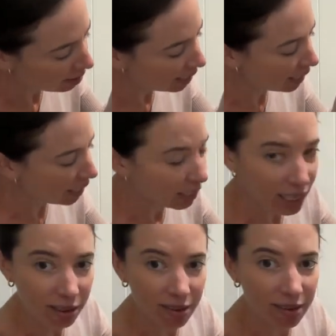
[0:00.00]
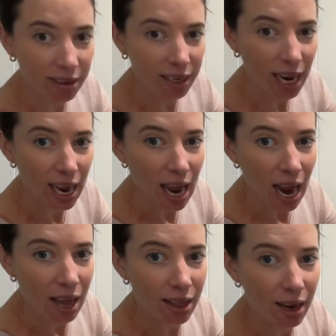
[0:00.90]
the Achilles, okay,
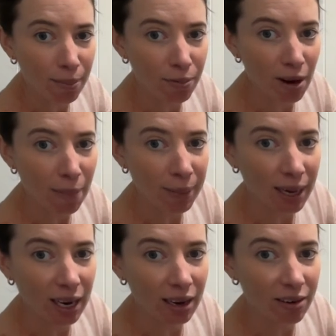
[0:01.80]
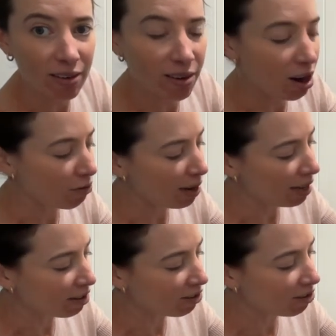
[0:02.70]
and then I'm wrapping
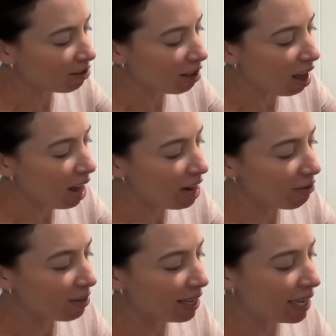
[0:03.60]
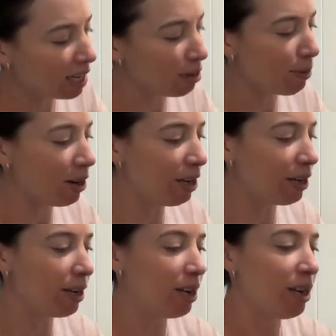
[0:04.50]
around the side of the heel
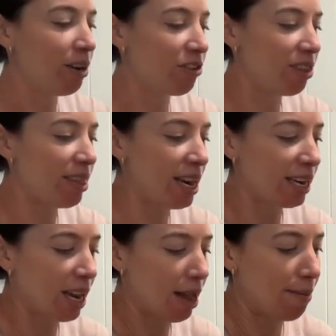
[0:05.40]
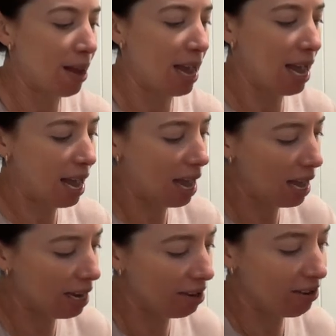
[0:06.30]
bone to then come
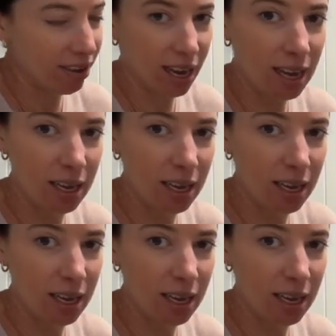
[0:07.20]
under,